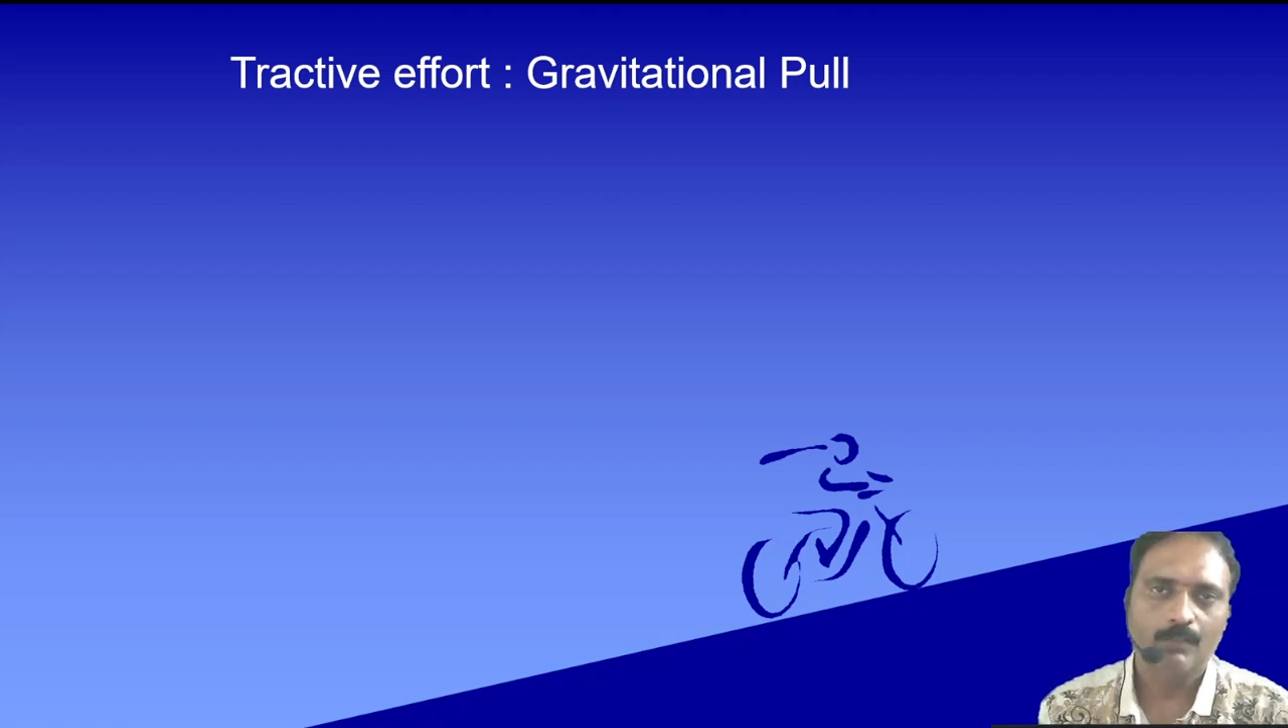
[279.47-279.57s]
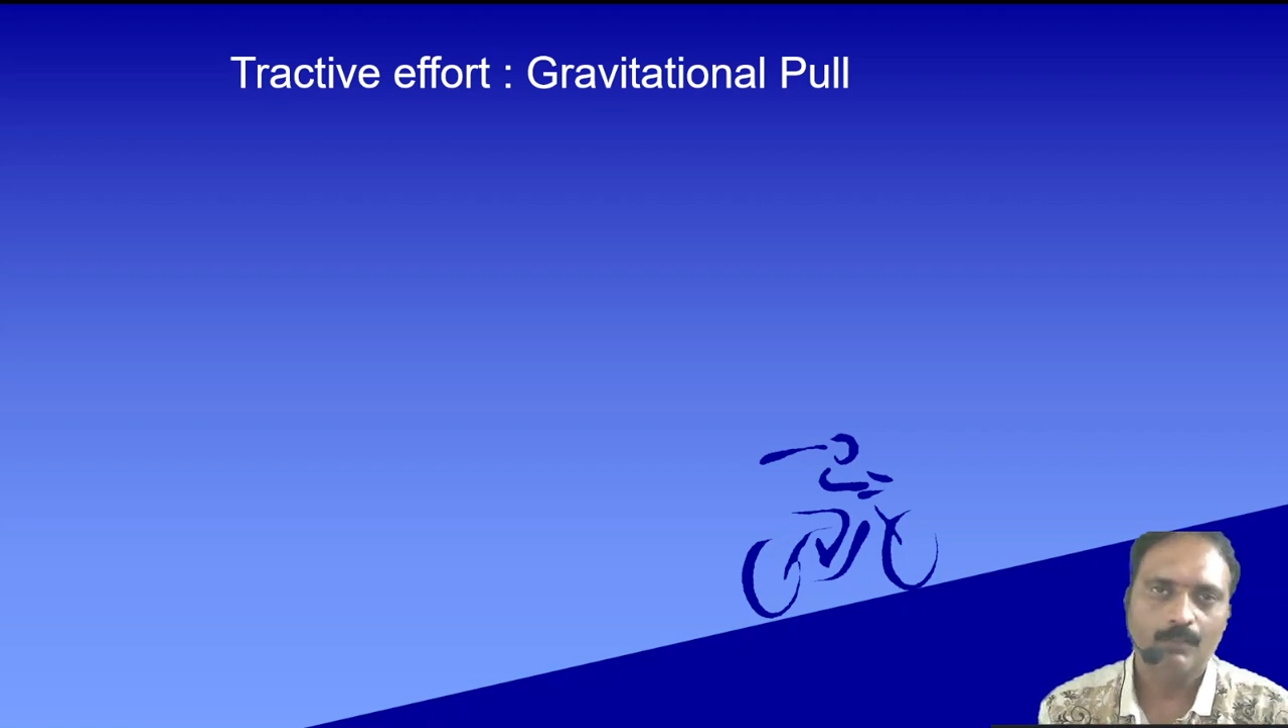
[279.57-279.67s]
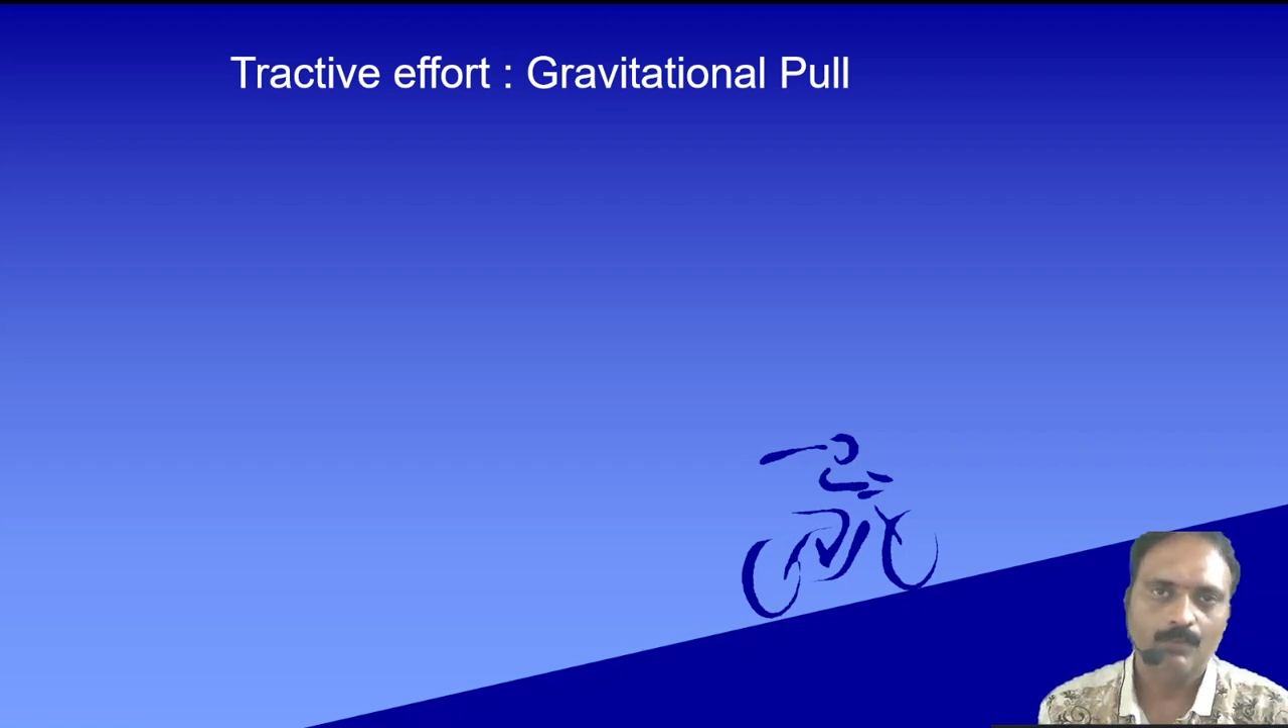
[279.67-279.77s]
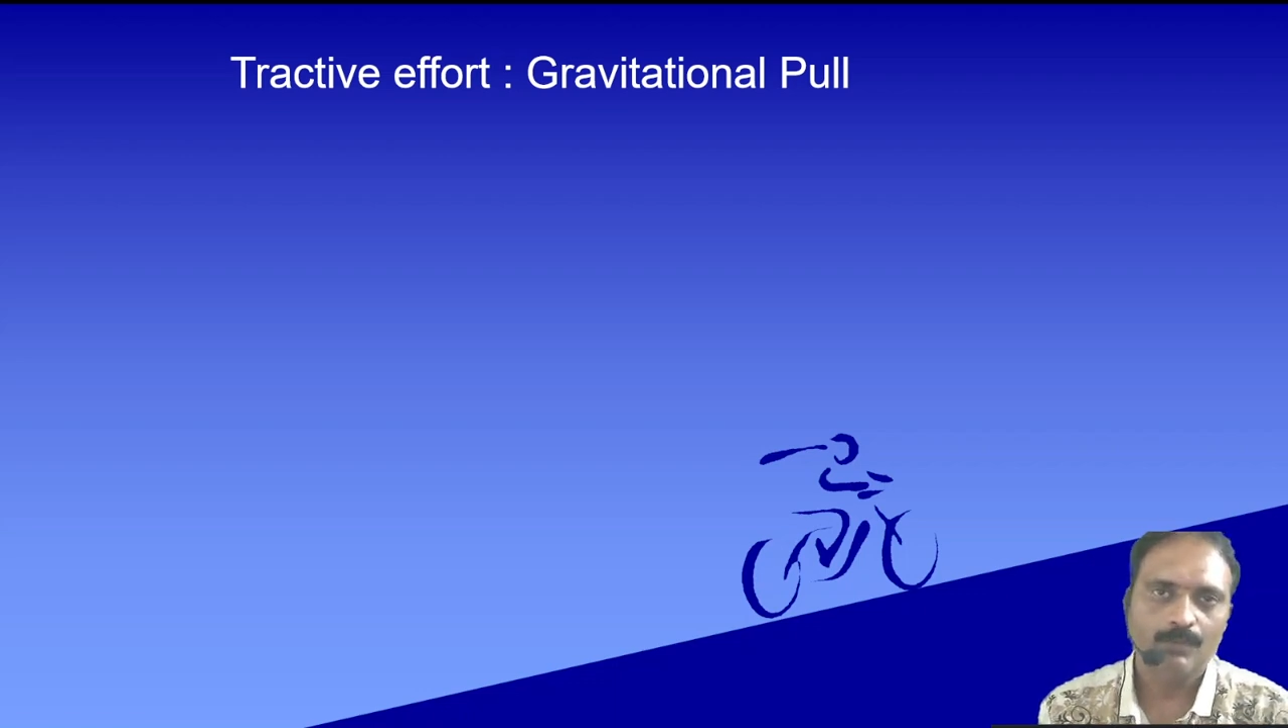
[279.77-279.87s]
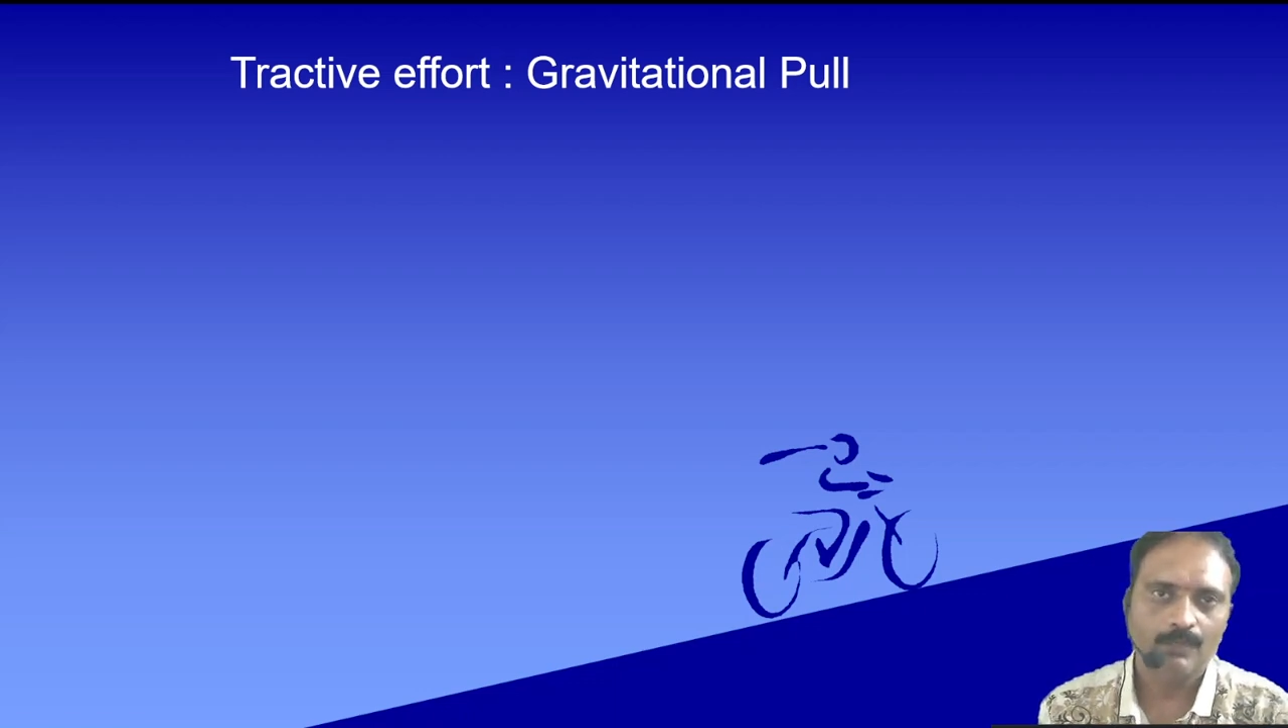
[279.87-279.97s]

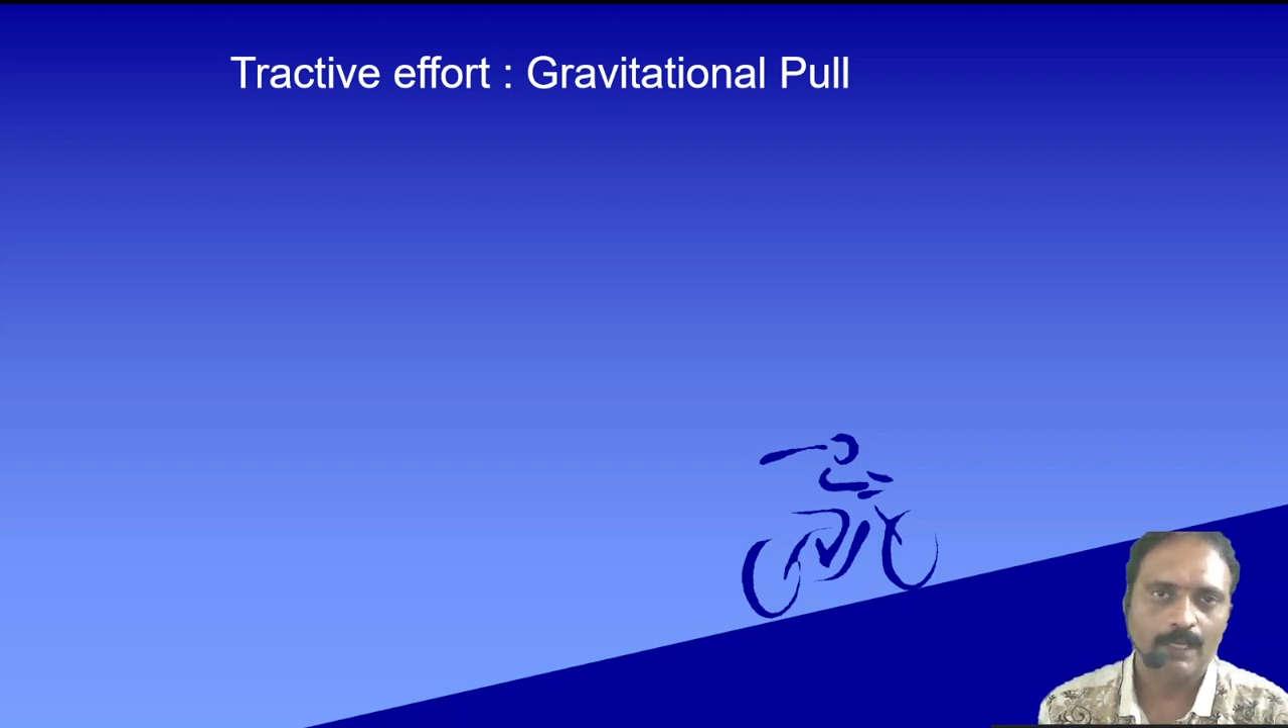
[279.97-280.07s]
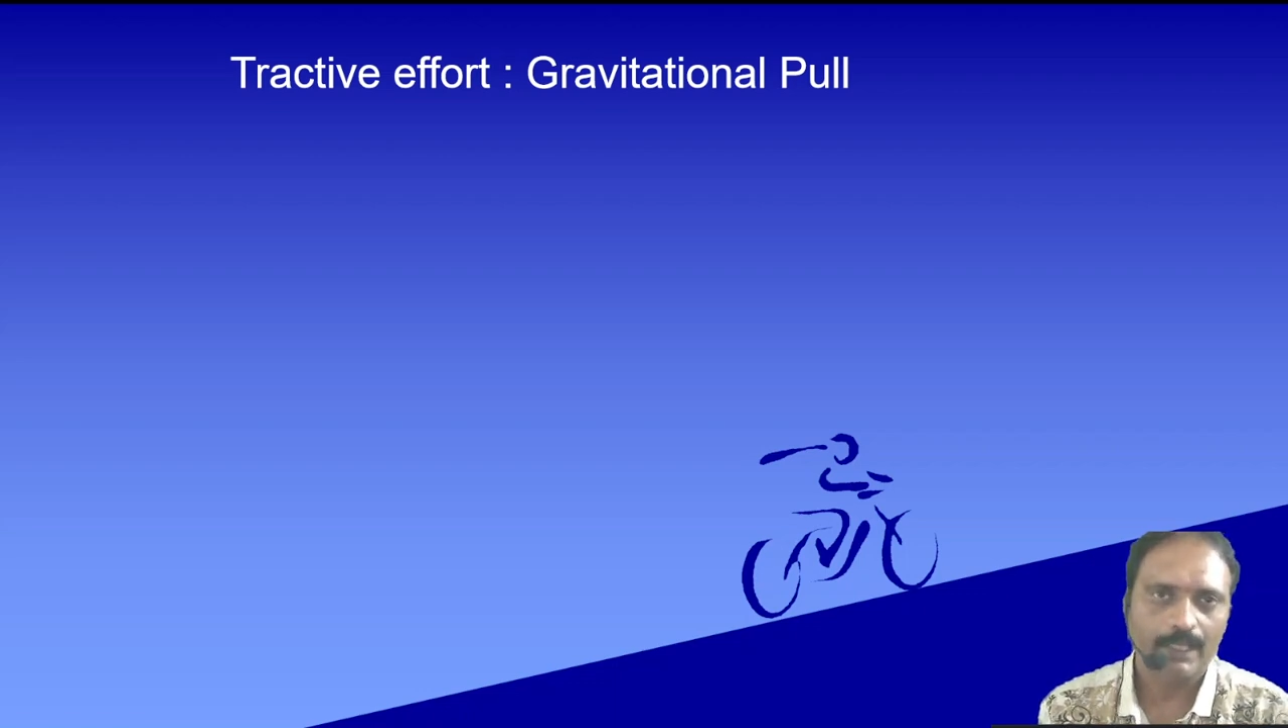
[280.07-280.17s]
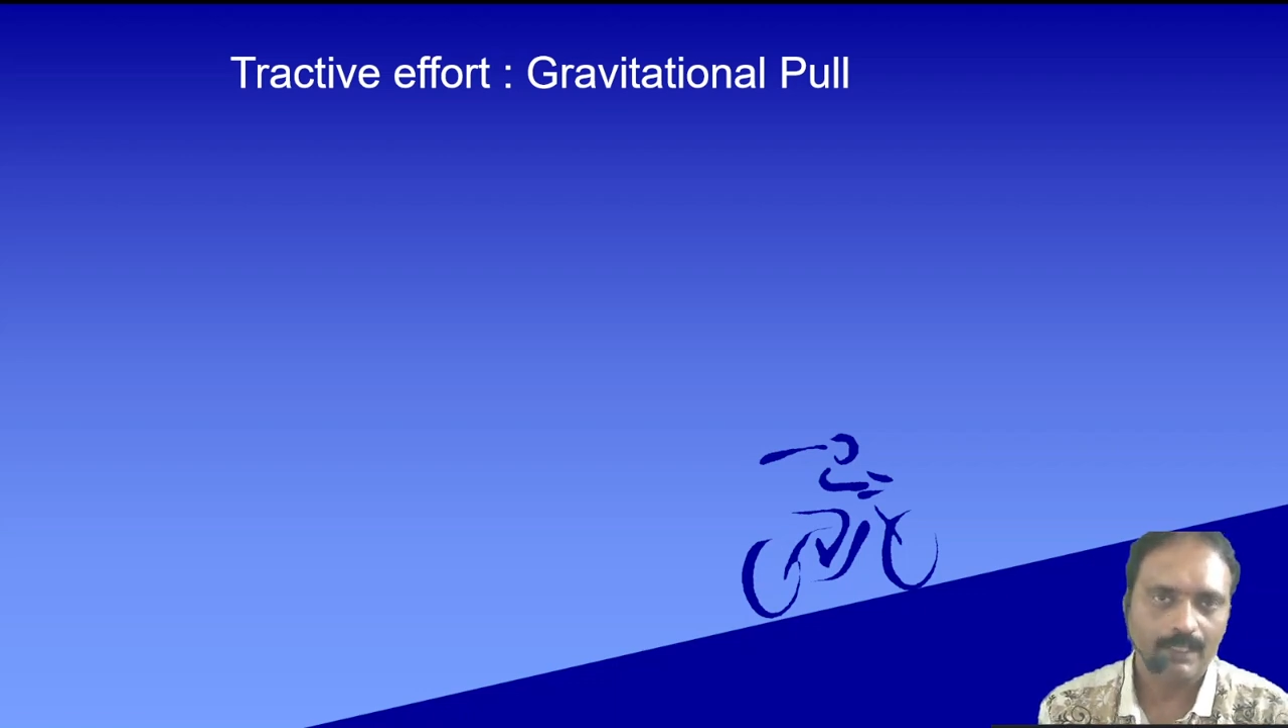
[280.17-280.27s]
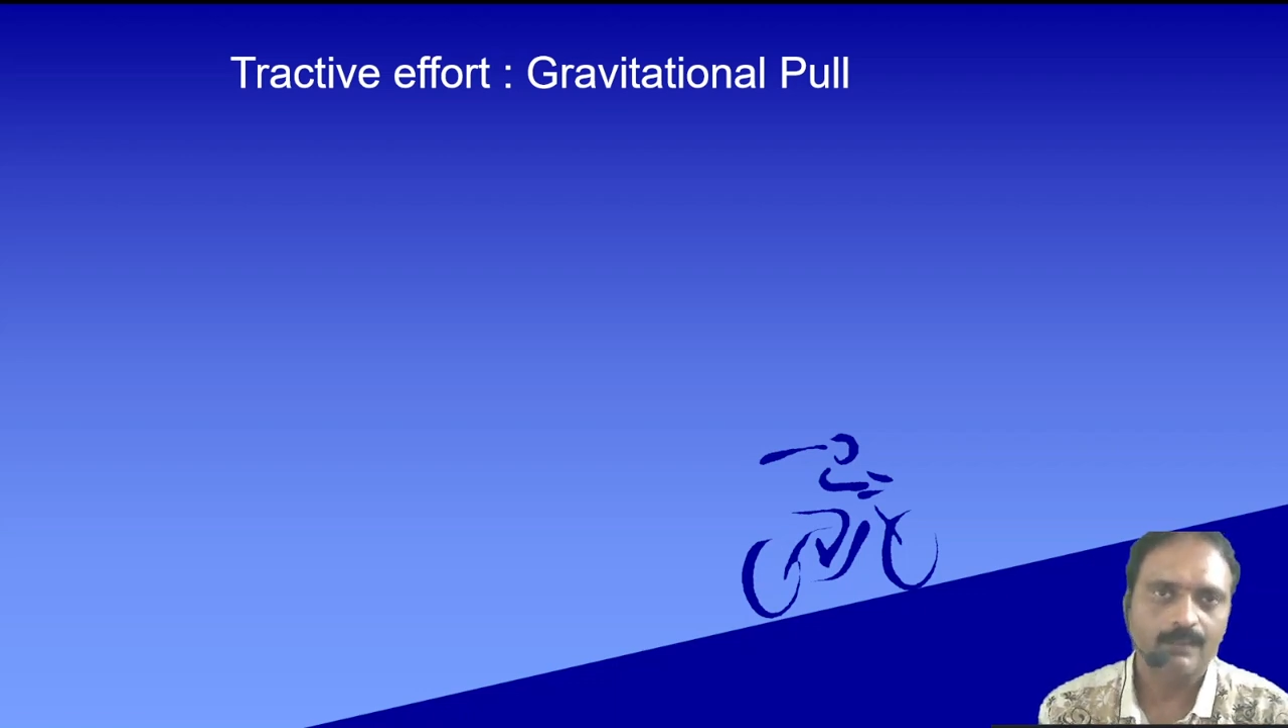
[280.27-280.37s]
against gravity,